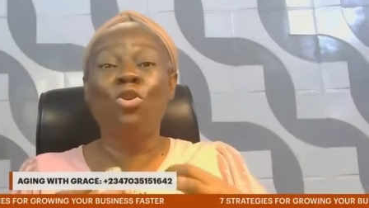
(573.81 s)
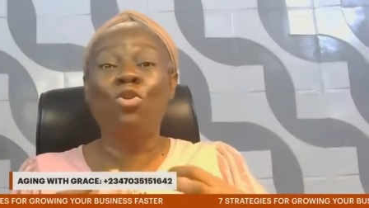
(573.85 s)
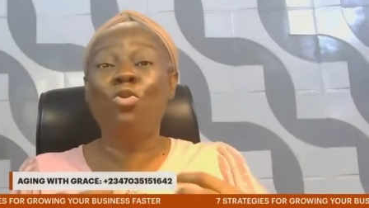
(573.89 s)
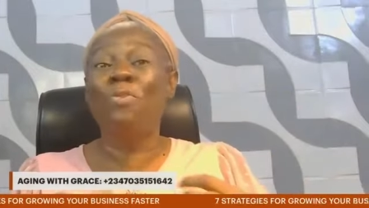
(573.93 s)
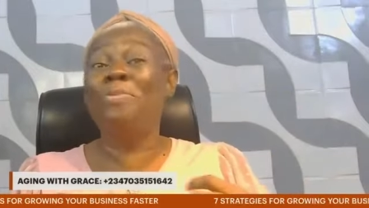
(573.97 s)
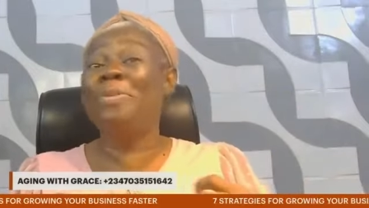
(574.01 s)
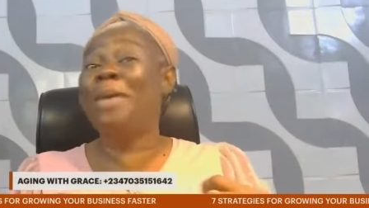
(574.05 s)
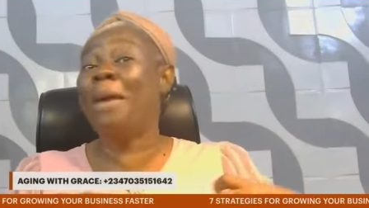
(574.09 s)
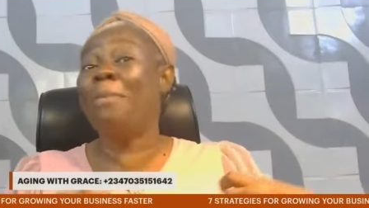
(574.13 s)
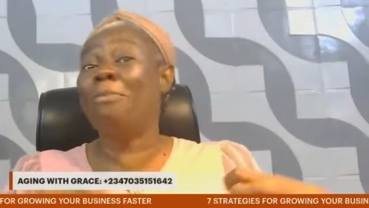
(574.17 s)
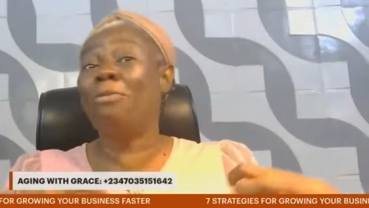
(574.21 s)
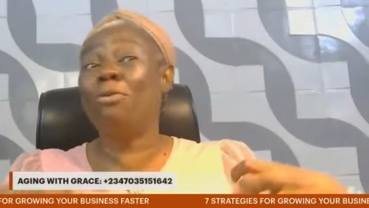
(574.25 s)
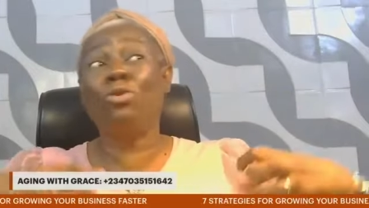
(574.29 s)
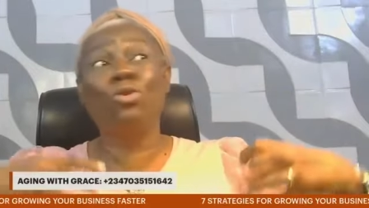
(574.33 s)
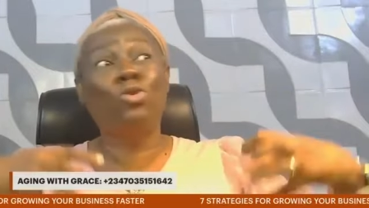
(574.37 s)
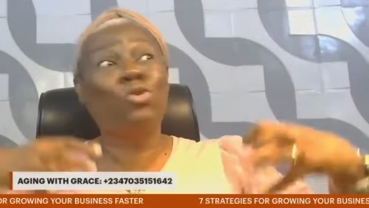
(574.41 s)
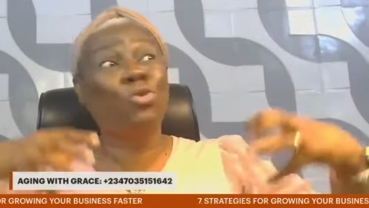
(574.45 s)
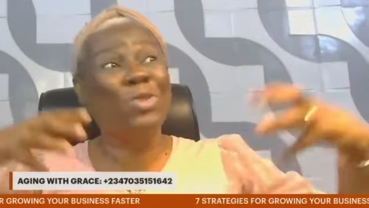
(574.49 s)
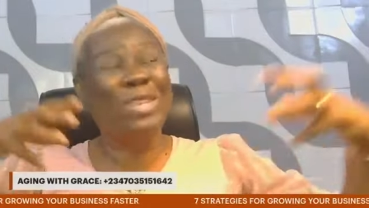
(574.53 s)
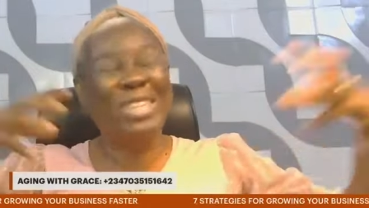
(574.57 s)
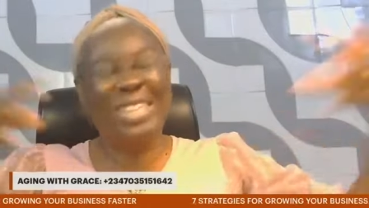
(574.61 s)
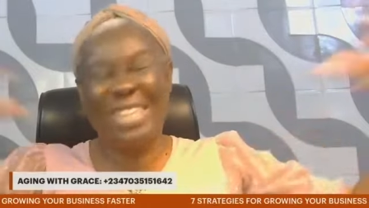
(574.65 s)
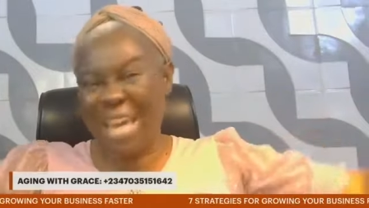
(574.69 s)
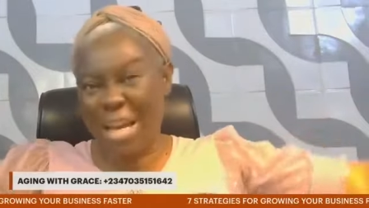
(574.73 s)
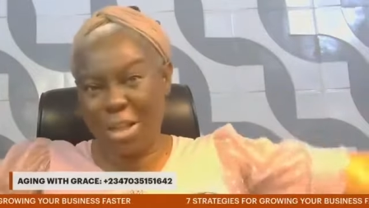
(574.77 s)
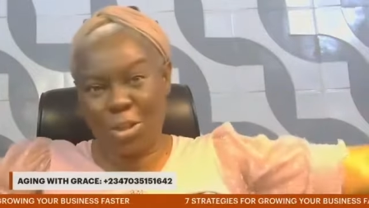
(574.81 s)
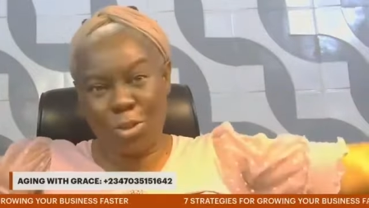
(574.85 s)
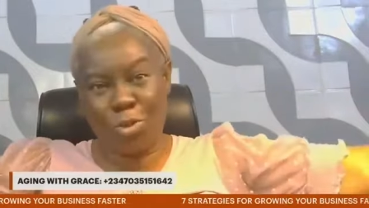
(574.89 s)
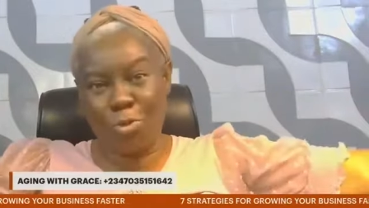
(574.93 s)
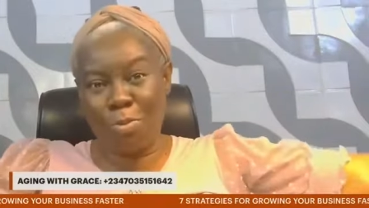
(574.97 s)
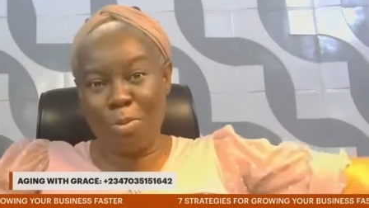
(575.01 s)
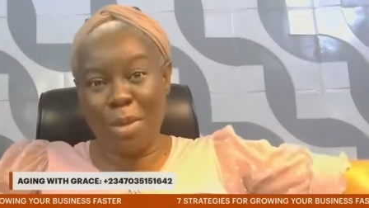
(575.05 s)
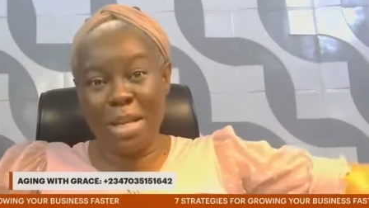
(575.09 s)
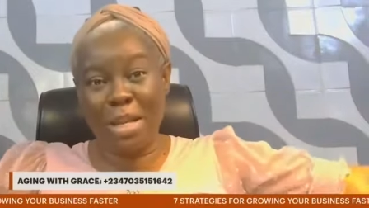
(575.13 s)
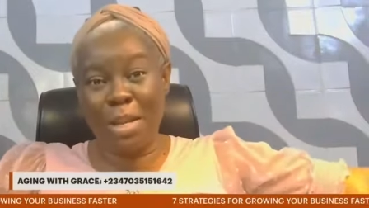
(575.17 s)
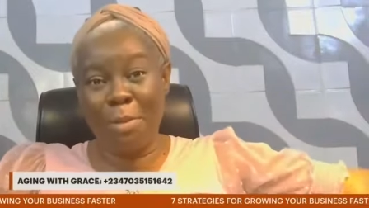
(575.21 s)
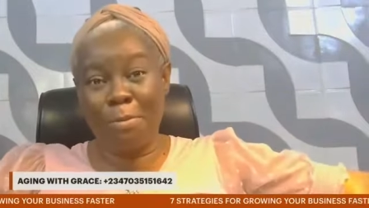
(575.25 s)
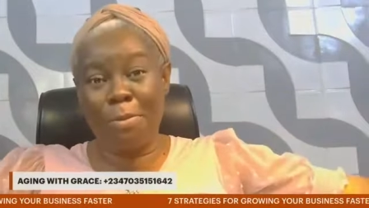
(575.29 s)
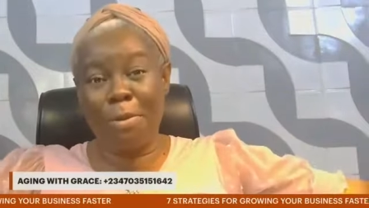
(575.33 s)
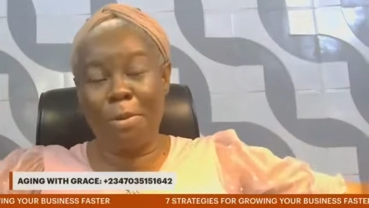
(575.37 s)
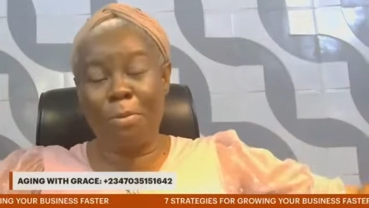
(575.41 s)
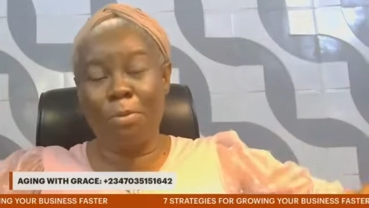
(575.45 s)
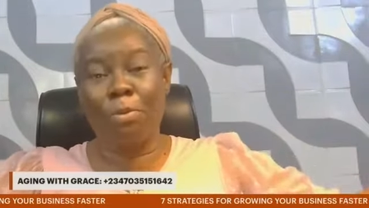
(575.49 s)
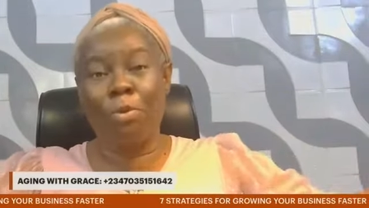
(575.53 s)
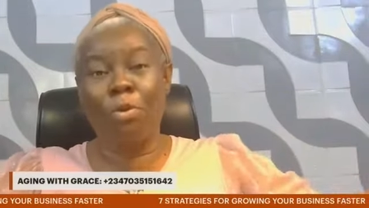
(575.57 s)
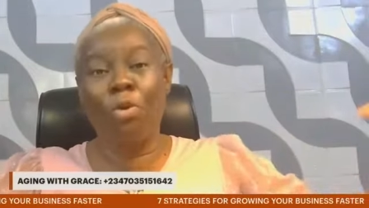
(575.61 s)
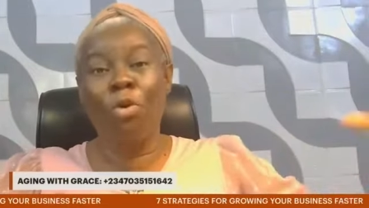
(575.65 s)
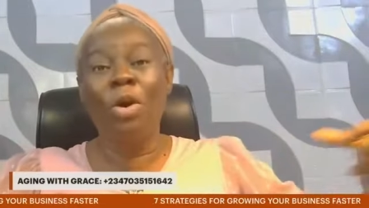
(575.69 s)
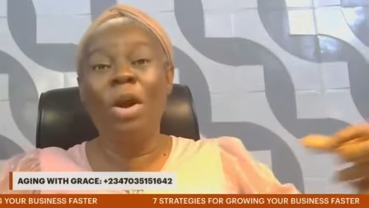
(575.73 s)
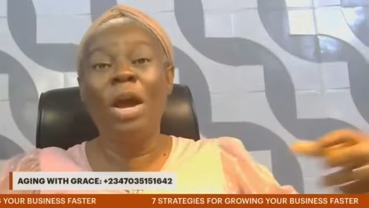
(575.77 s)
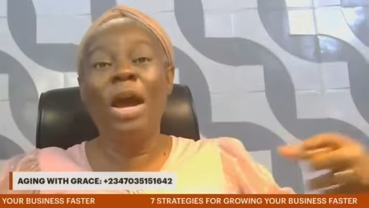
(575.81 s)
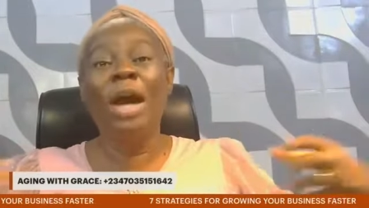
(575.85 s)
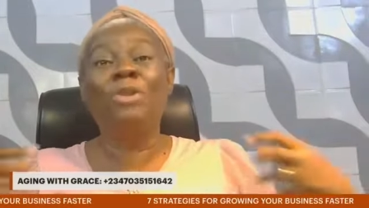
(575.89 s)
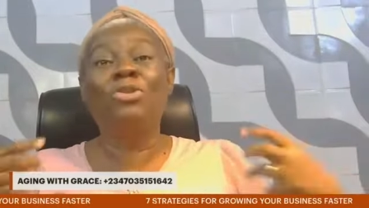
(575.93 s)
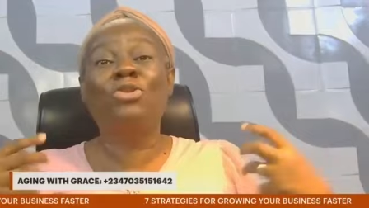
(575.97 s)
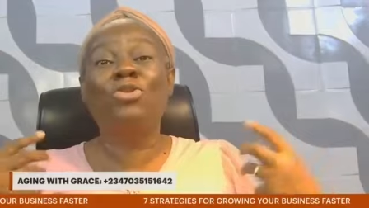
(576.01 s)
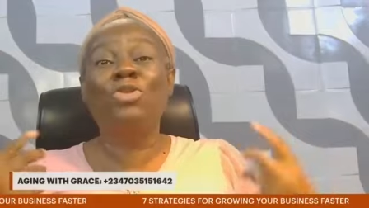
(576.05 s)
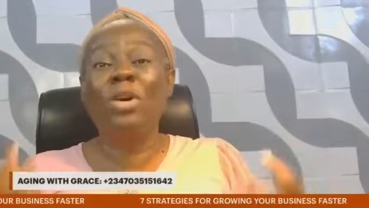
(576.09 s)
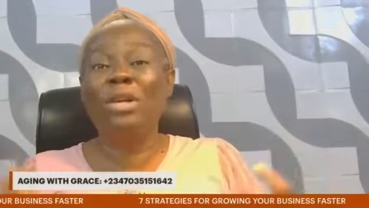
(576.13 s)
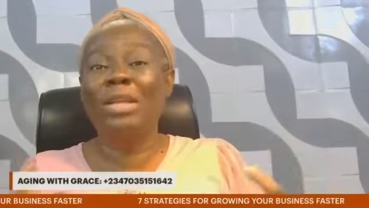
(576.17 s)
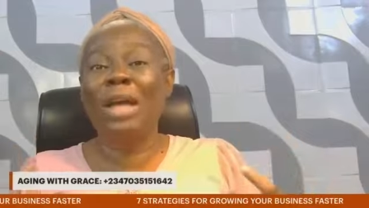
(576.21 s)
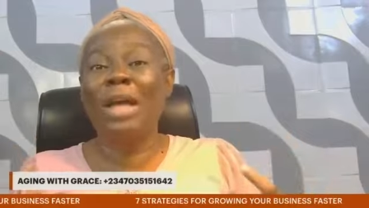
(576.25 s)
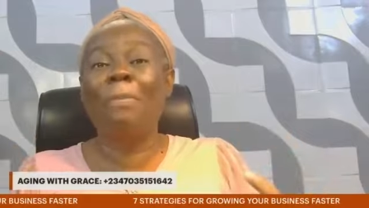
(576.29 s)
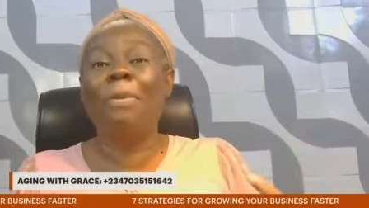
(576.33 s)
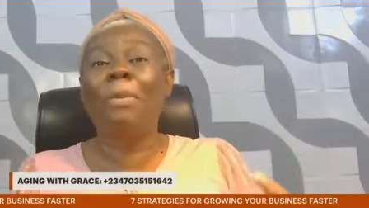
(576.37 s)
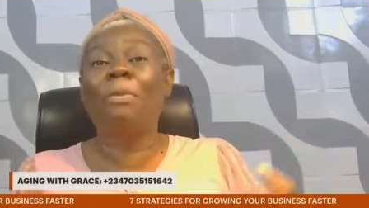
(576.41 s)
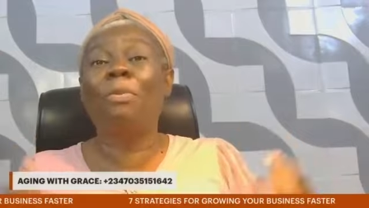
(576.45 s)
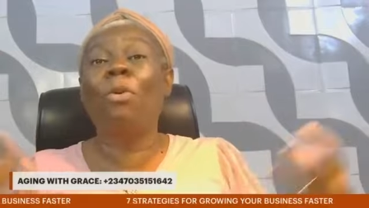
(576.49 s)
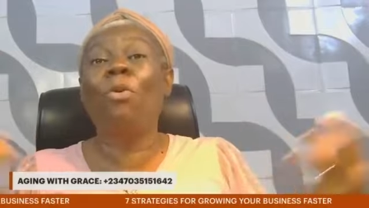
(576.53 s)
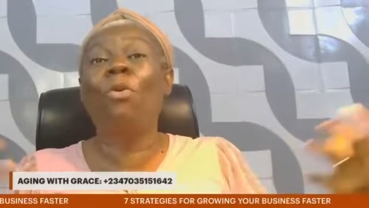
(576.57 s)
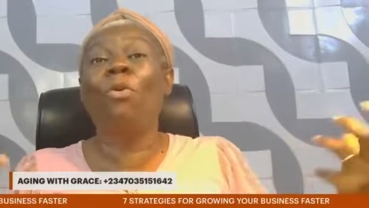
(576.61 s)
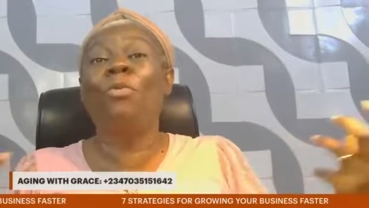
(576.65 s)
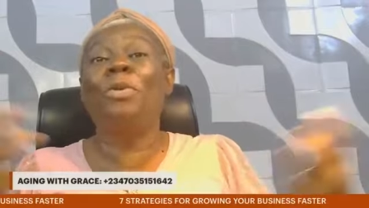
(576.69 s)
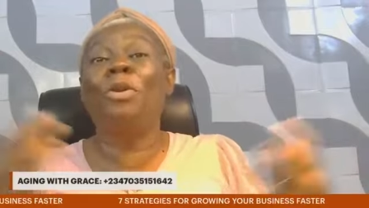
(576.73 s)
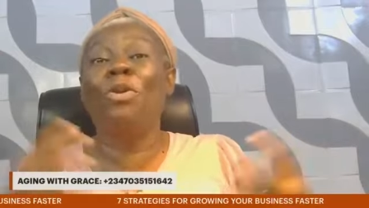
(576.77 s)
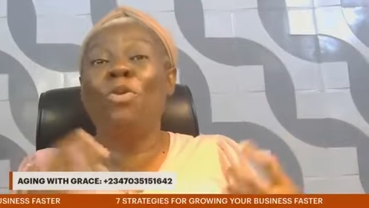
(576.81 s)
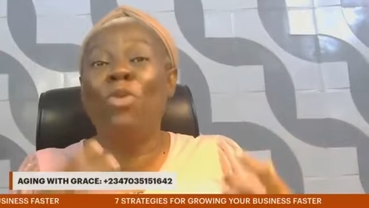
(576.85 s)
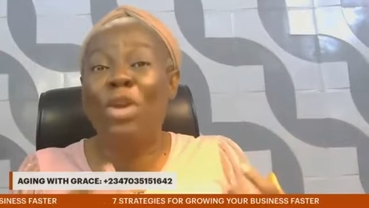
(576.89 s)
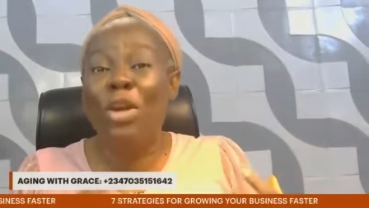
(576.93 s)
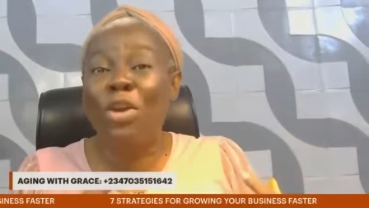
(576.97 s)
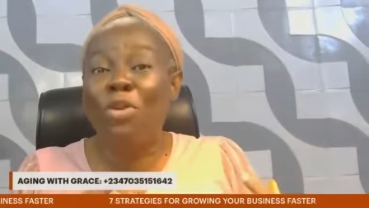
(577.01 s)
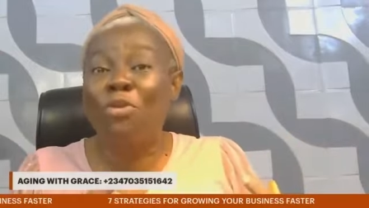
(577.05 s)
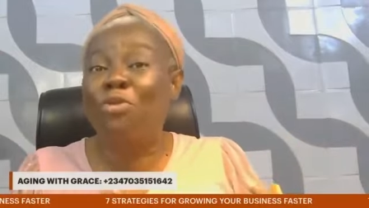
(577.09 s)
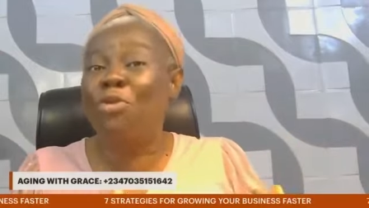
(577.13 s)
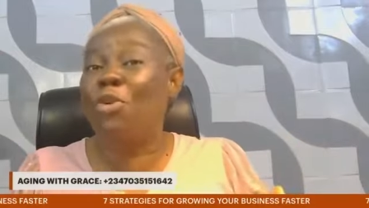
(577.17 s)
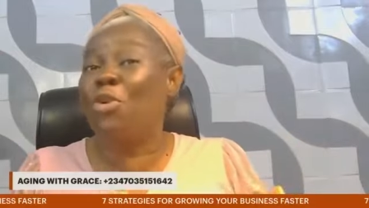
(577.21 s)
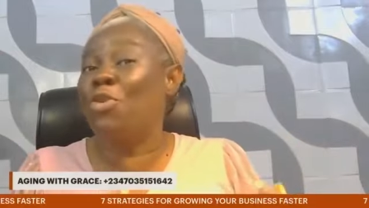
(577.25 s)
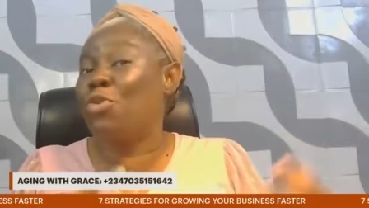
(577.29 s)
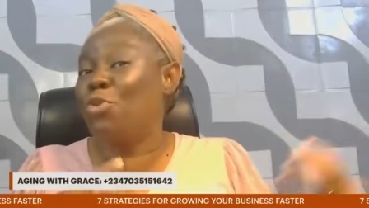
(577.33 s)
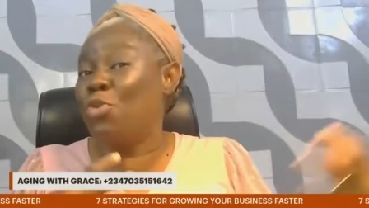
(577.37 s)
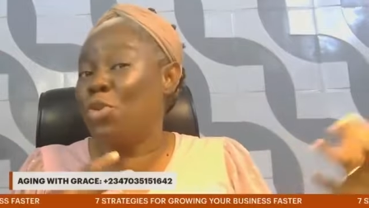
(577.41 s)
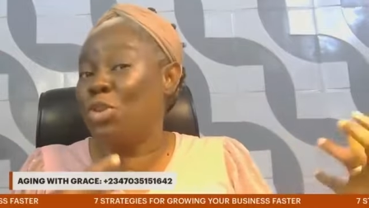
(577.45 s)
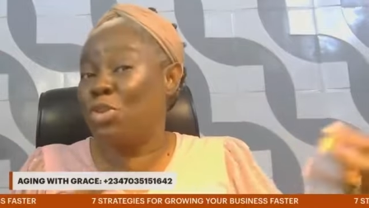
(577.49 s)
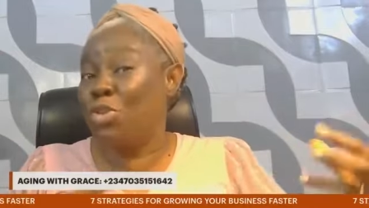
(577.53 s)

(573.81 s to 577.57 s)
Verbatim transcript: to be able to get to many people so that people will be looking for you.